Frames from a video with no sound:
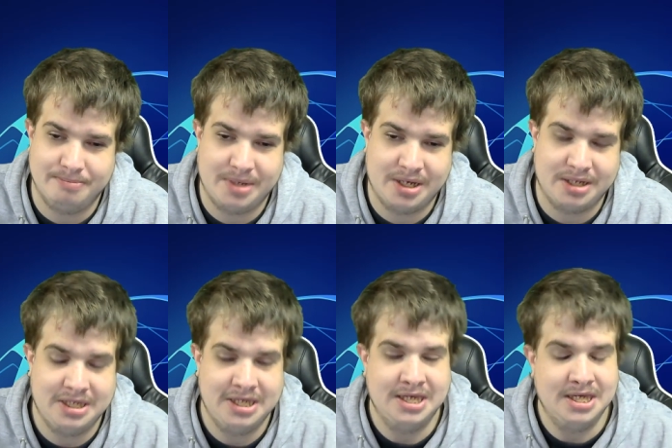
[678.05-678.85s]
But
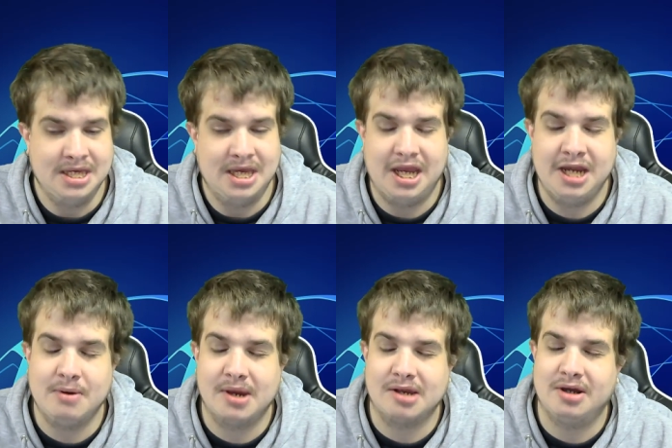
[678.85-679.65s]

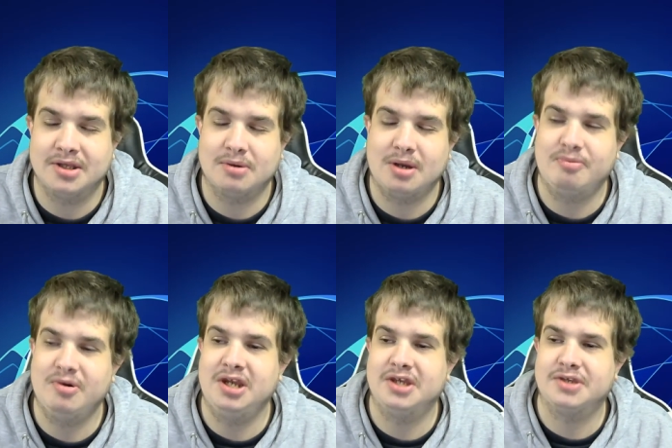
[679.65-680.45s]
anyway, guys, I'm going to bring
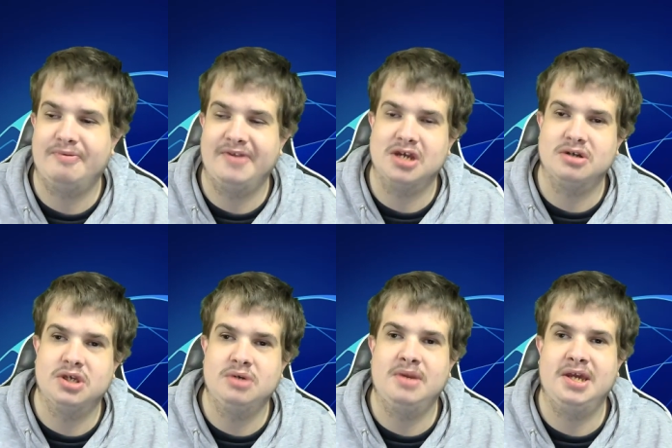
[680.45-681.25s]
this video
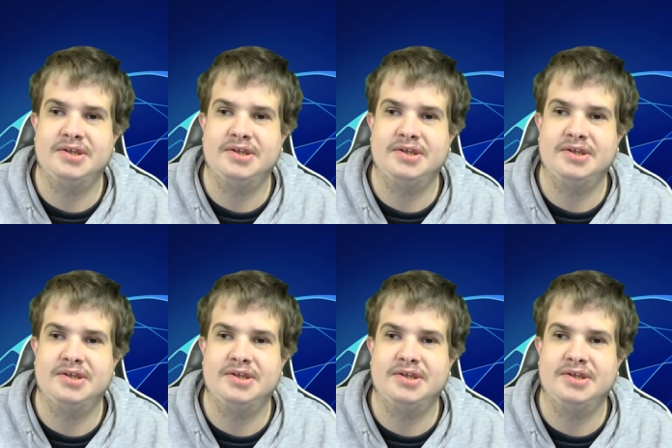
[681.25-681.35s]
to an end.